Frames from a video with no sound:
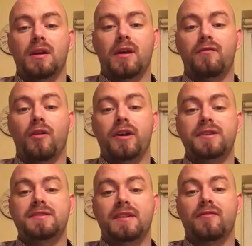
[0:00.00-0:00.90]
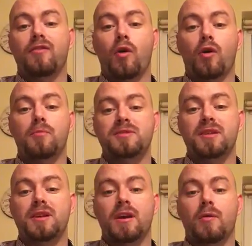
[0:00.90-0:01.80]
advice and forums
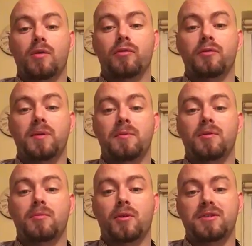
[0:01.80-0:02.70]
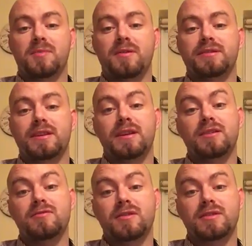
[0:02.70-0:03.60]
in there where other people who are more experienced in the
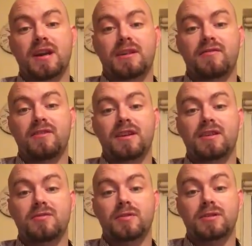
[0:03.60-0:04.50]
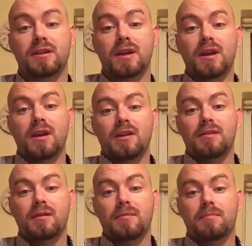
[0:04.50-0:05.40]
industry are starting to feed into it. And
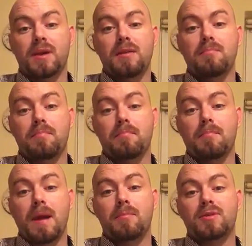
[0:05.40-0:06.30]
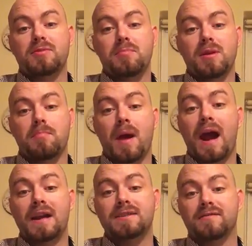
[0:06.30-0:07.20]
being members and being
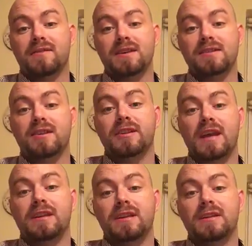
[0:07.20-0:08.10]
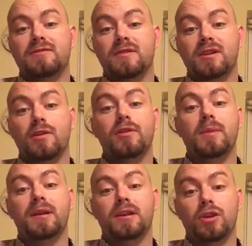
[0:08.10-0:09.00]
parts of things like that in the industry can only
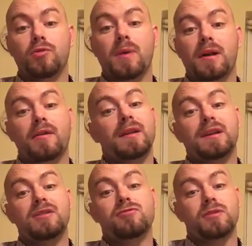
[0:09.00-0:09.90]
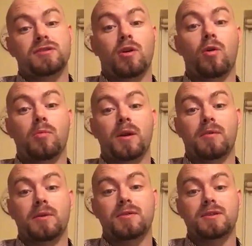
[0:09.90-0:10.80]
make you better and the industry as a whole better,
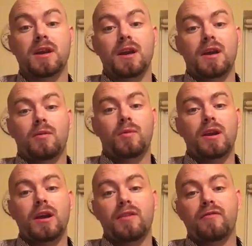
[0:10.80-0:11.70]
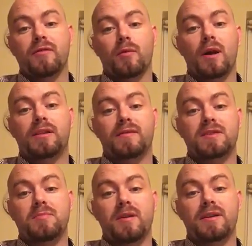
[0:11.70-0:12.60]
because we learn from the wealth of
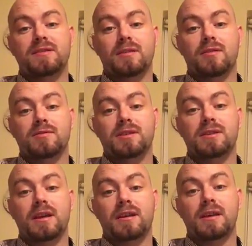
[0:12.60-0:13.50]
experience that goes into that.